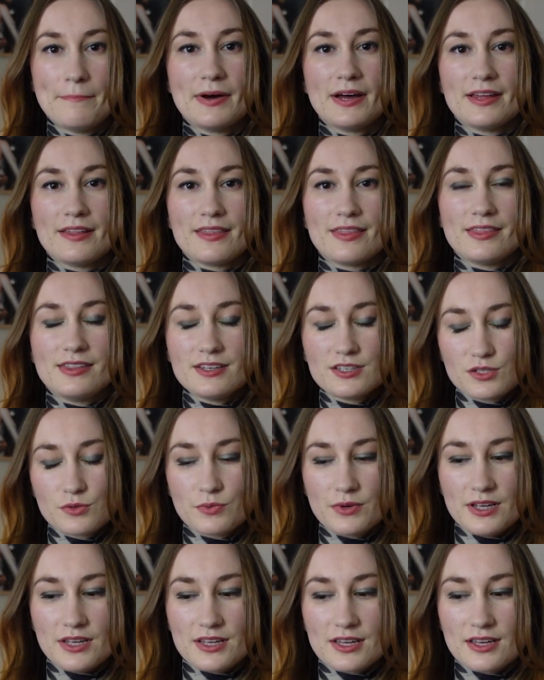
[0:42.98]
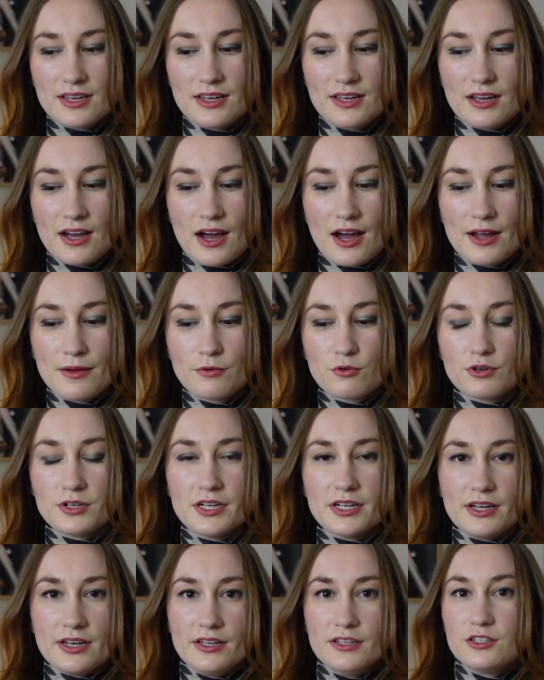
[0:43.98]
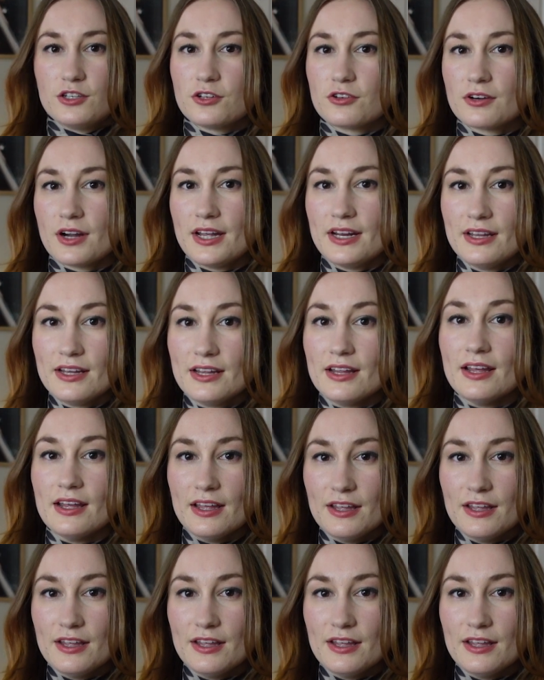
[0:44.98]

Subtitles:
but this week I'm going to integrate it